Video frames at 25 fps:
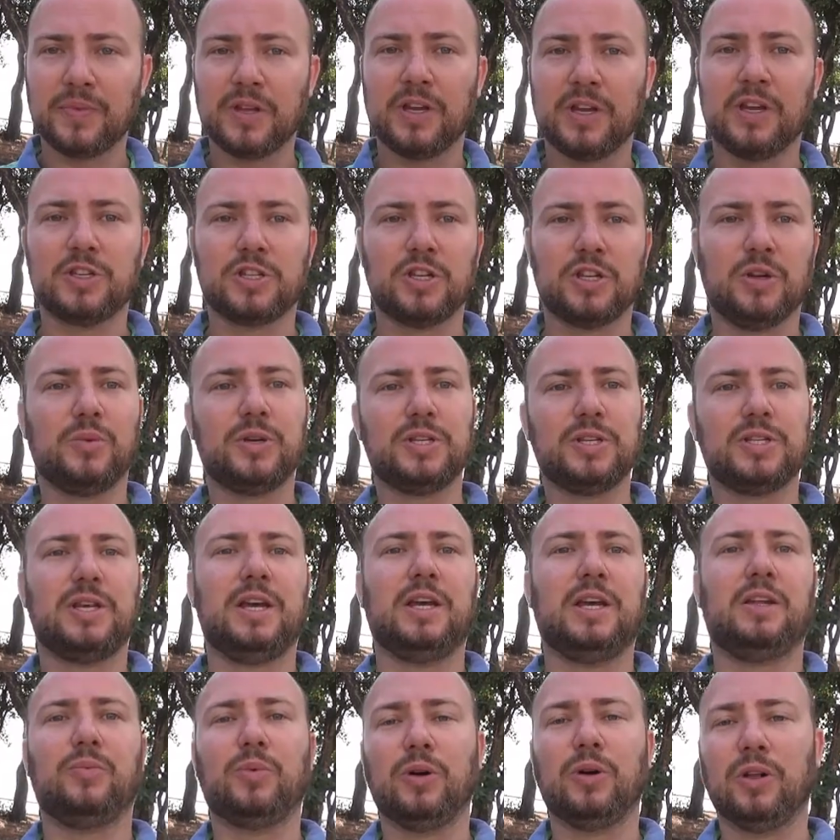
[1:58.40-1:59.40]
so we
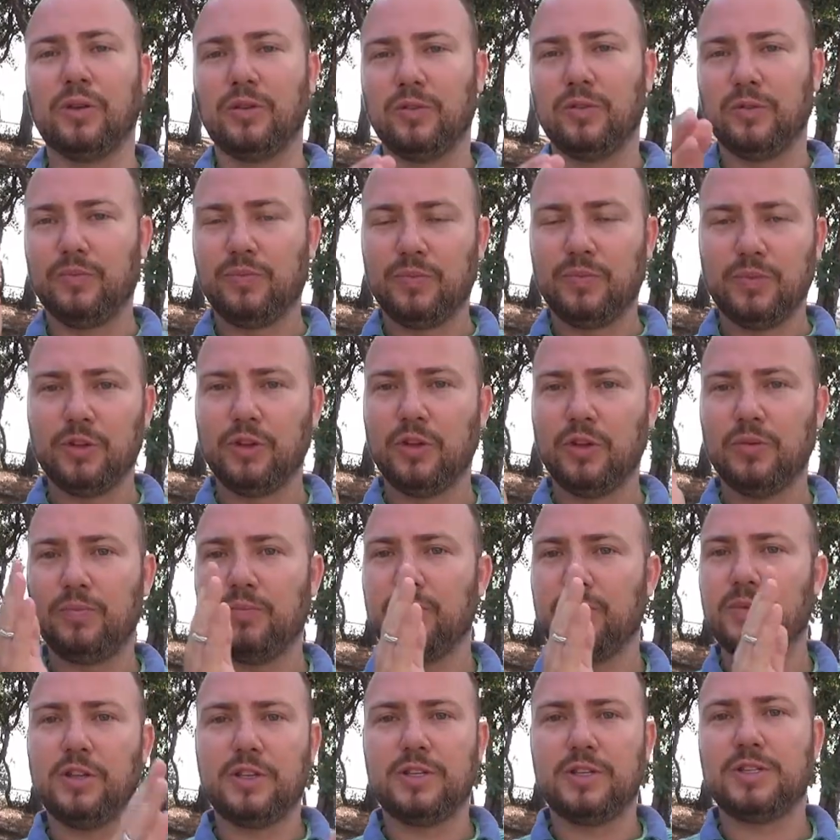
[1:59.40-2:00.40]
said, well, you know,
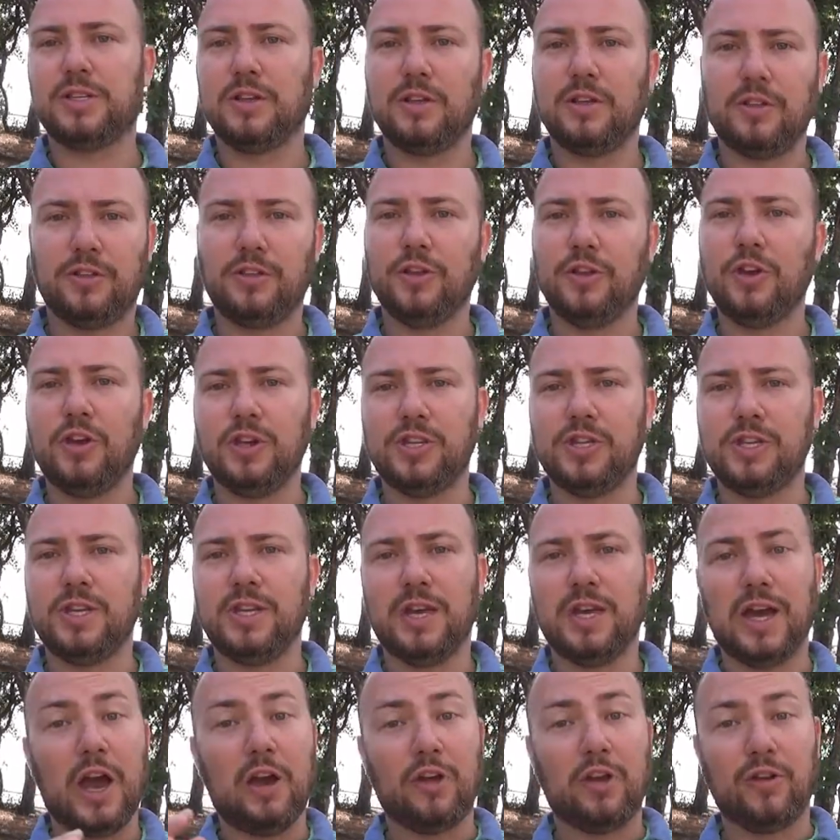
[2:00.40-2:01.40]
30
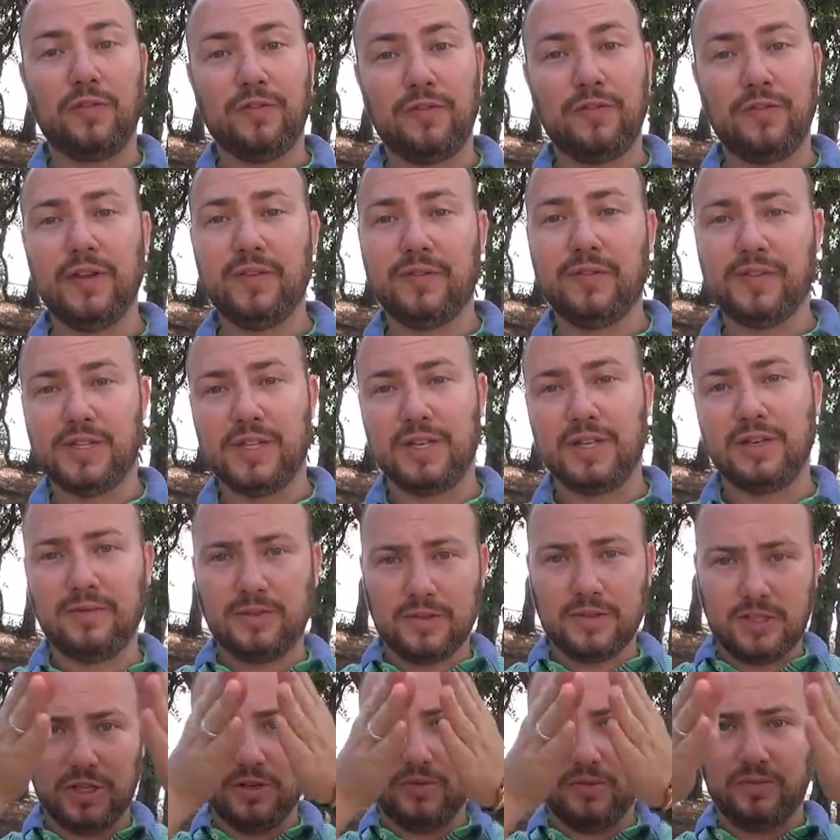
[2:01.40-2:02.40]
out of 50,
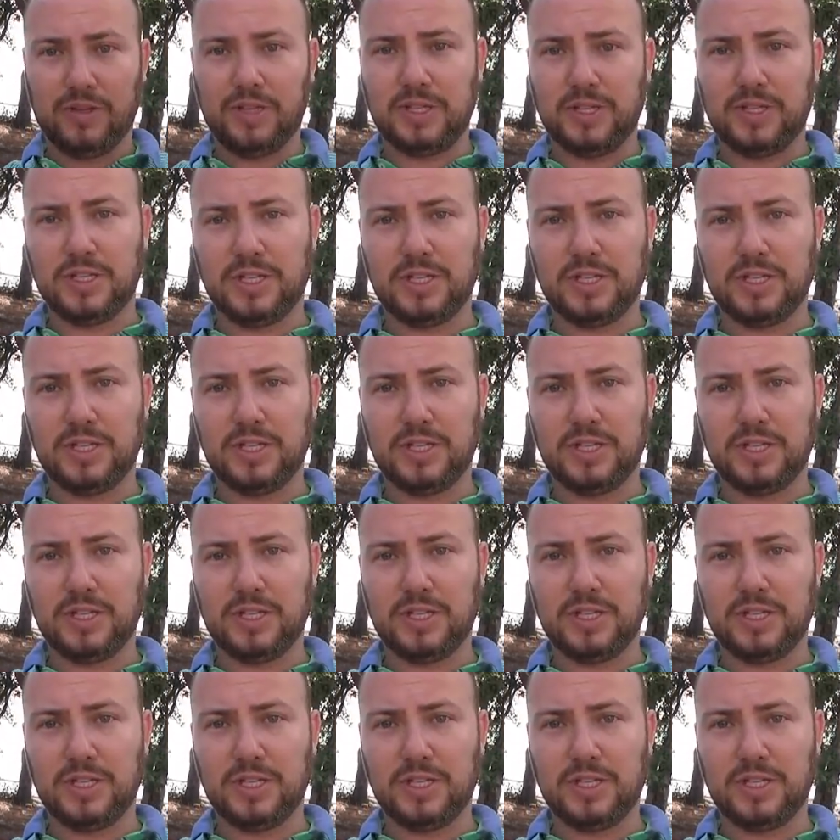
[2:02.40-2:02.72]
so this is a